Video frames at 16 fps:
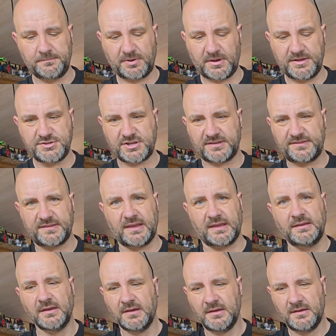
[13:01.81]
but as you can see,
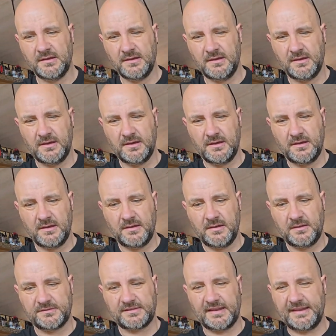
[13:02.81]

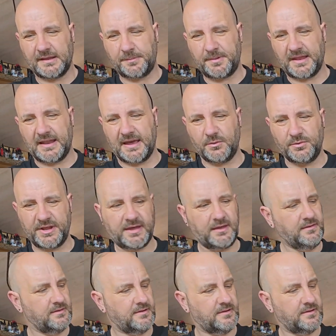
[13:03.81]
it's a little bit louder.